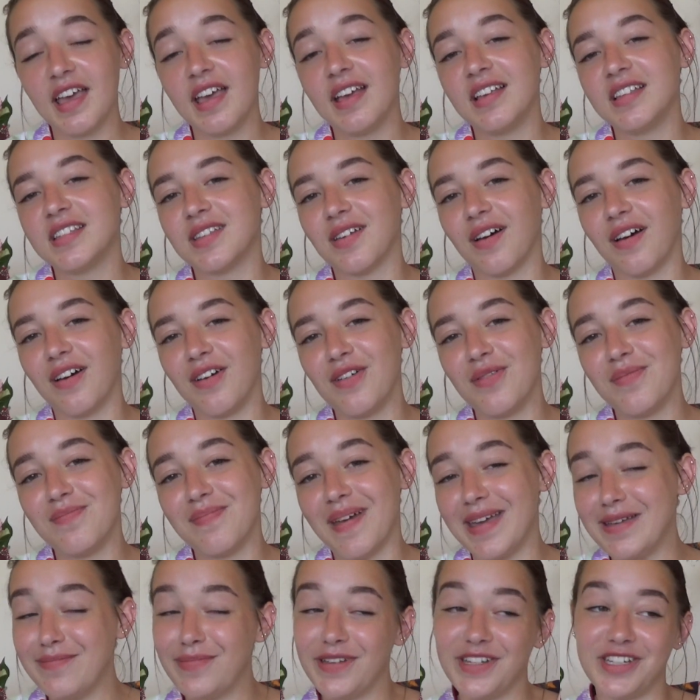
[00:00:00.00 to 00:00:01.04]
so
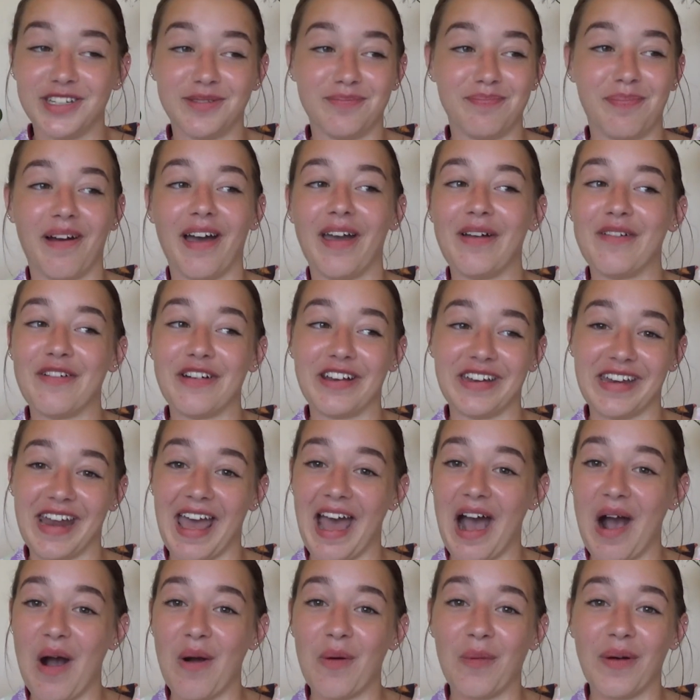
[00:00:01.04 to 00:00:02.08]
maybe just buy one
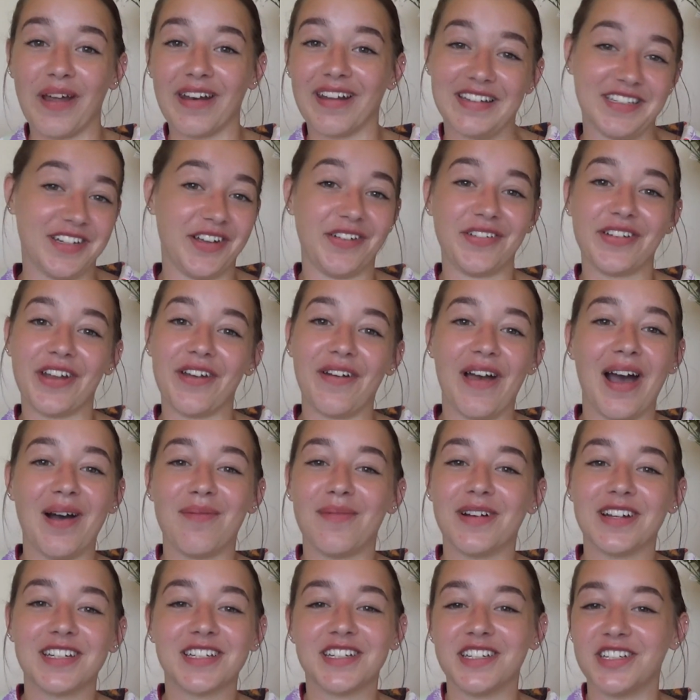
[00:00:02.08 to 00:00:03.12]
now when I don't know how
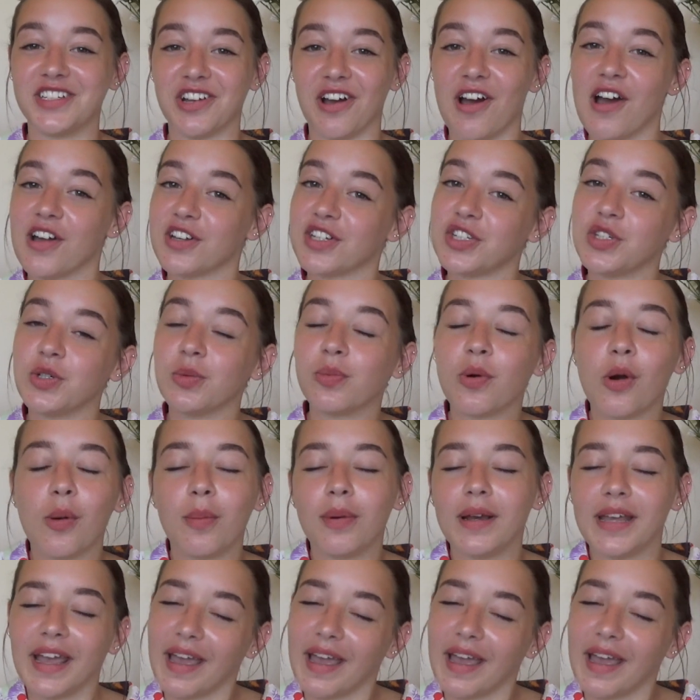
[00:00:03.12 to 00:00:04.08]
much to charge, and you'll probably get